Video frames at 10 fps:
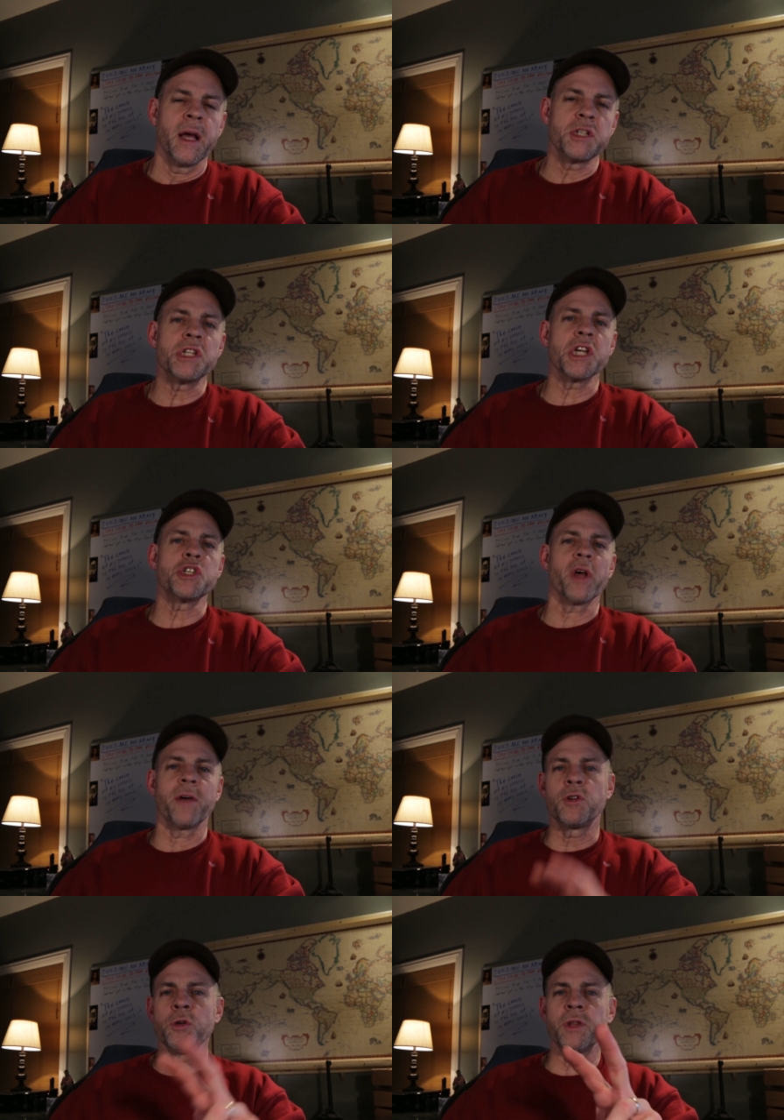And she says, you'll
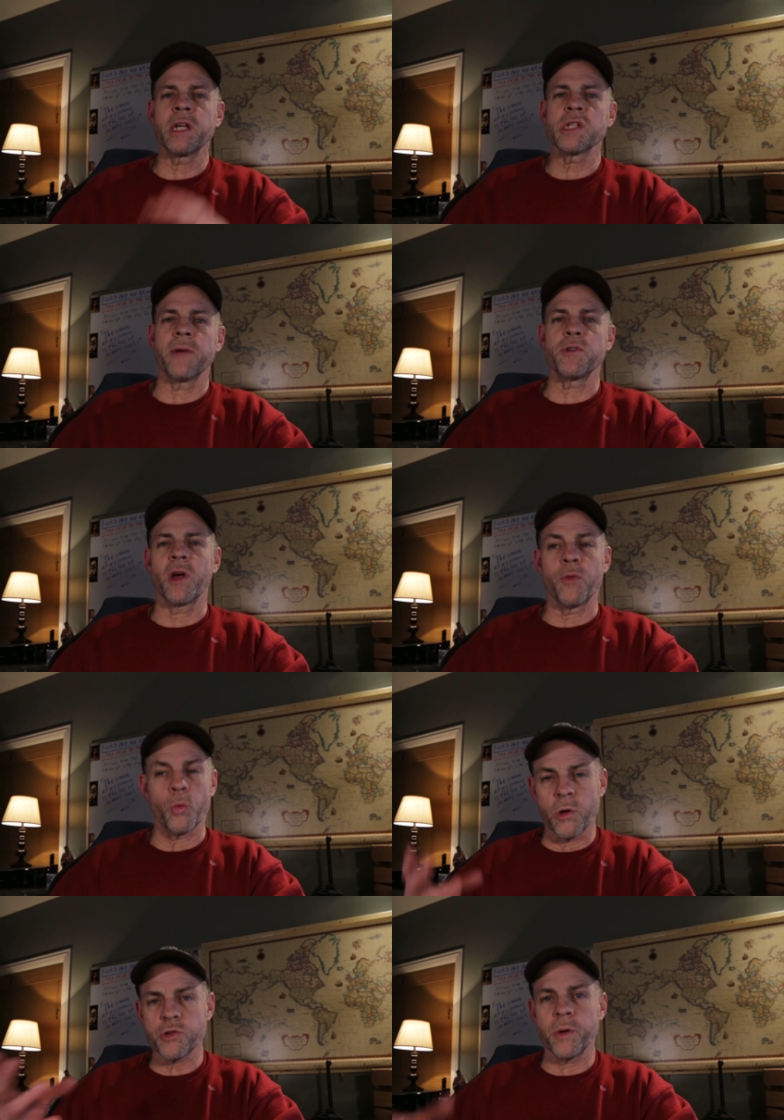have two things left. You'll have the
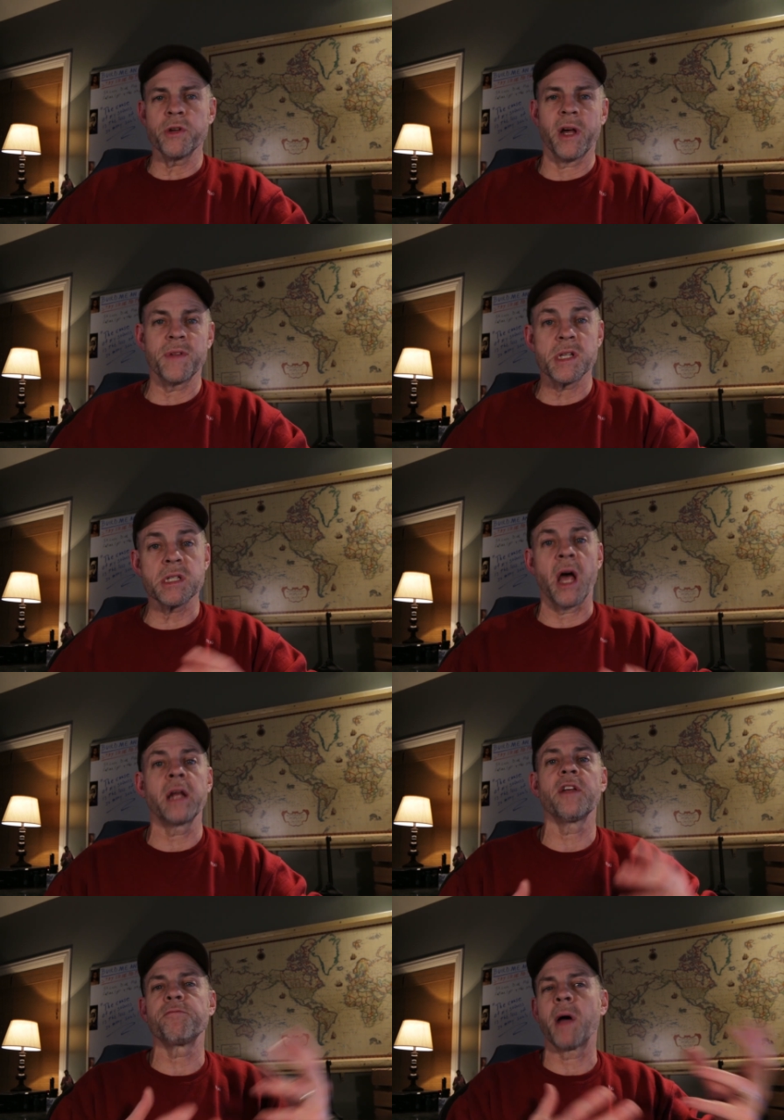rosary and you'll have the
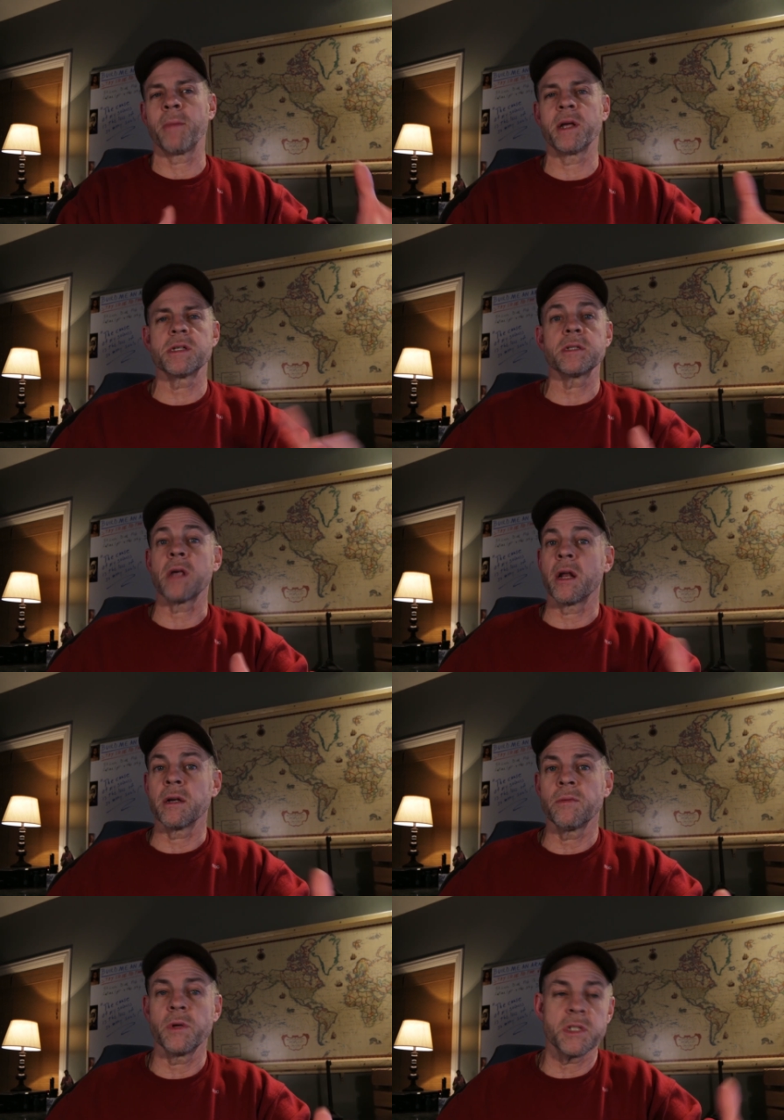sign left by my son,
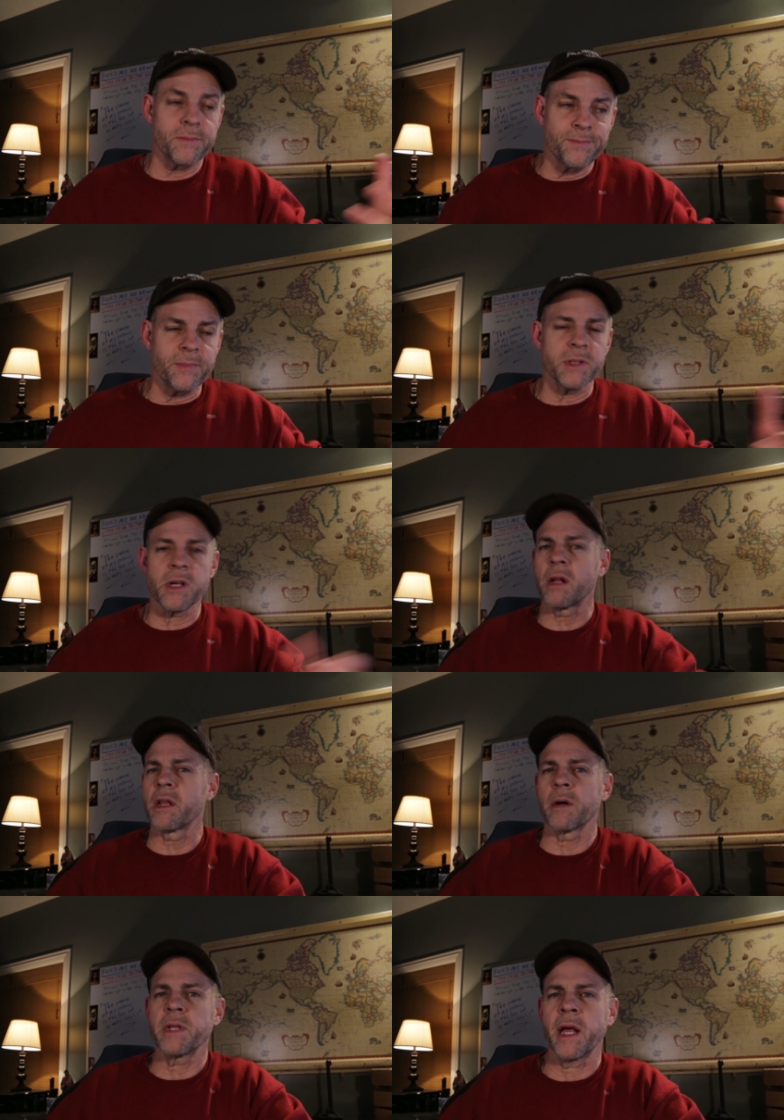which it's
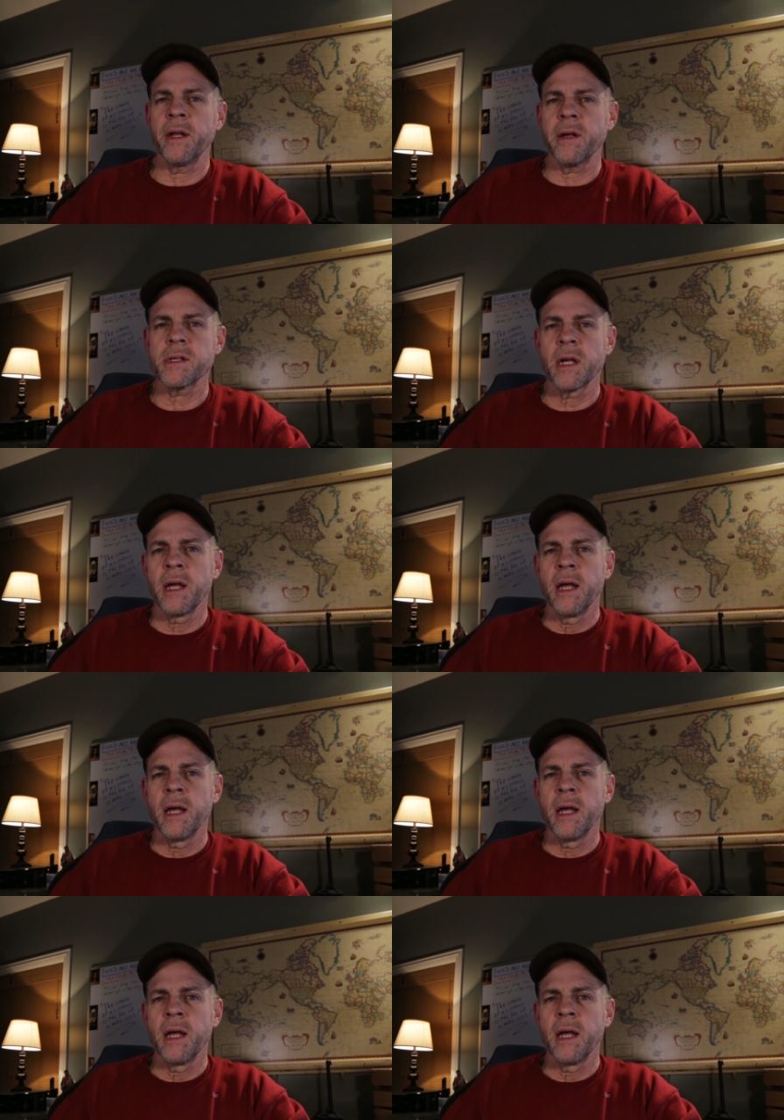unclear what that is.